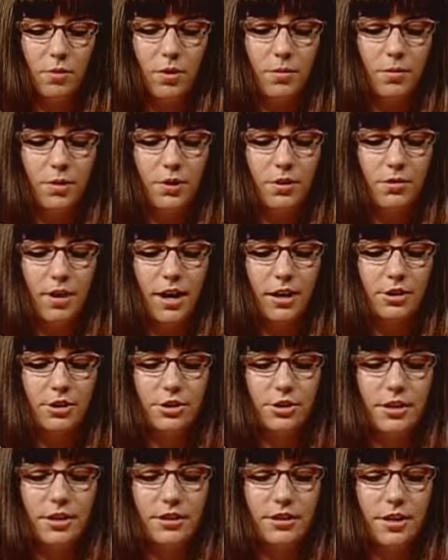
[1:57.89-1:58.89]
What were you
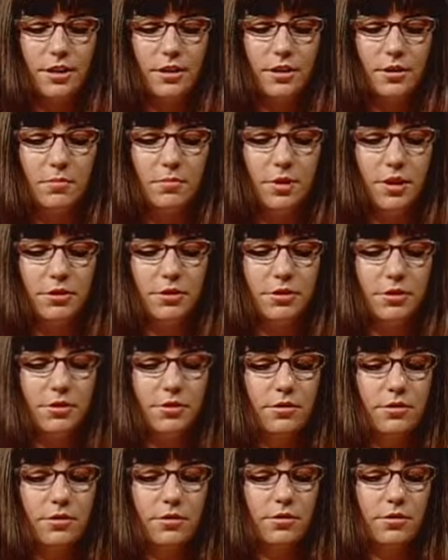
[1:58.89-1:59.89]
actually taking
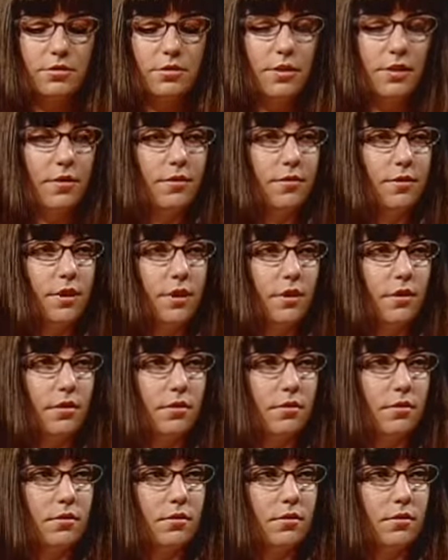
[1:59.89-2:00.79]
pictures of here?